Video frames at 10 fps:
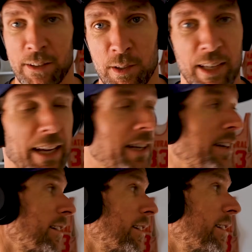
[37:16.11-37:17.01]
So it's like,
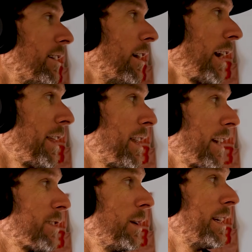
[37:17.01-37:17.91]
okay, the
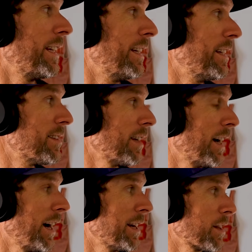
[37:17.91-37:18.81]
next one is
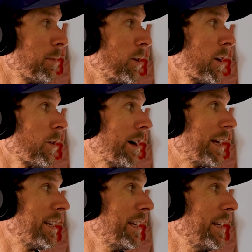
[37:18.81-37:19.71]
another bloating
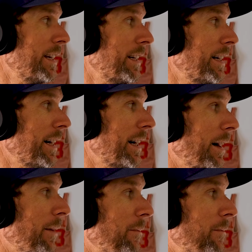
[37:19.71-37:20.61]
one,
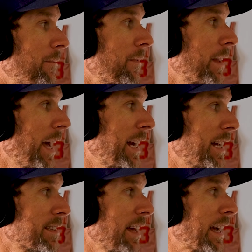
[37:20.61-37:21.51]
and
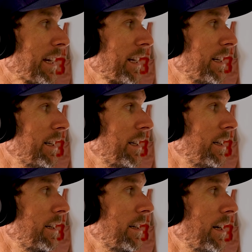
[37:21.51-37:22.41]
it's like,
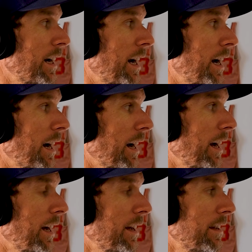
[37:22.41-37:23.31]

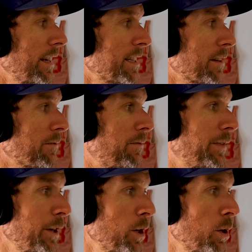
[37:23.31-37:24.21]
it's a
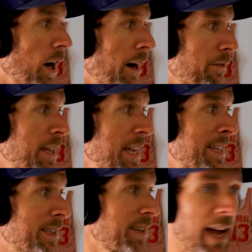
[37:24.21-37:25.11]
view of the
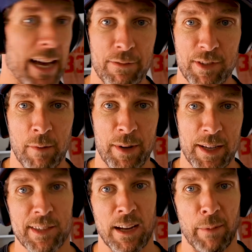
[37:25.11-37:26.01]
inside of
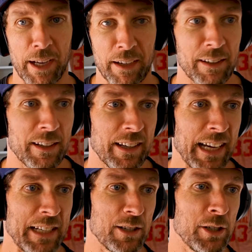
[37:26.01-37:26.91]
somebody's stomach,
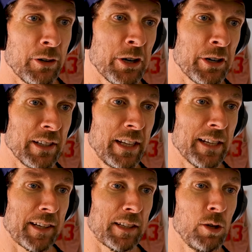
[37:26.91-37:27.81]
and you're
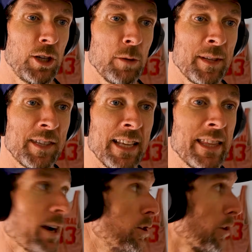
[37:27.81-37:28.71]
it's like two humans in
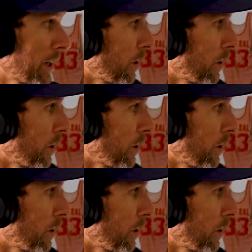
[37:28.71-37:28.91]
there looking